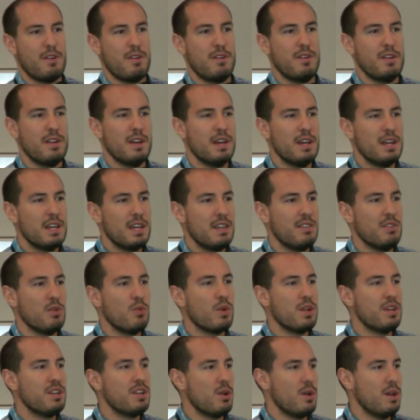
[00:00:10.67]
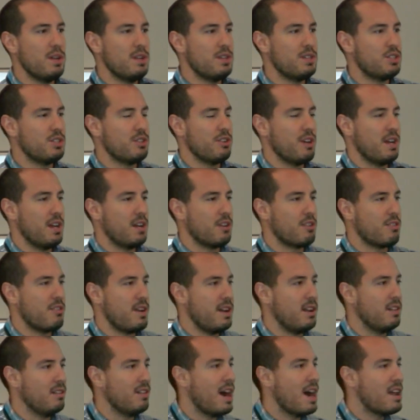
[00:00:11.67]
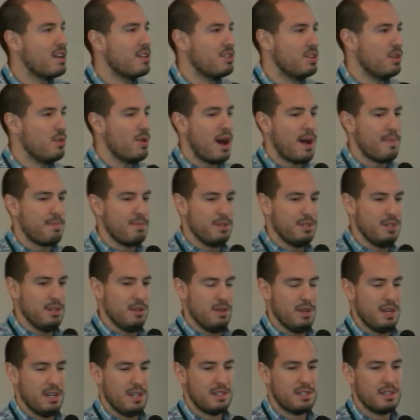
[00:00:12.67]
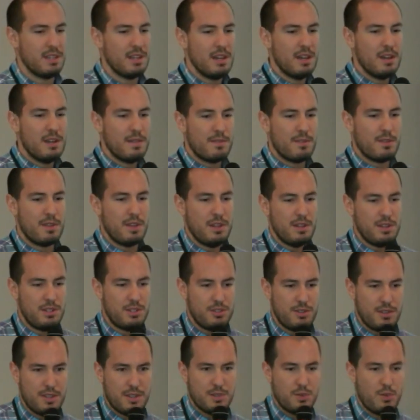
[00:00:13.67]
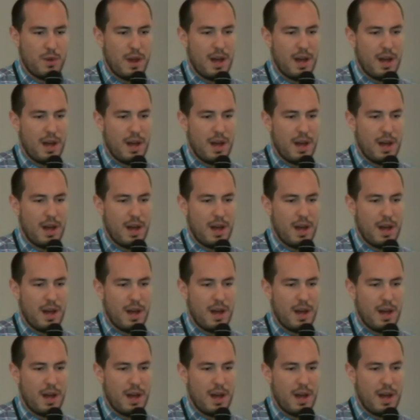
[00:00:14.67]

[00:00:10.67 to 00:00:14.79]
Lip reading: heard in the window industry and create a lot of new opportunities for the industry as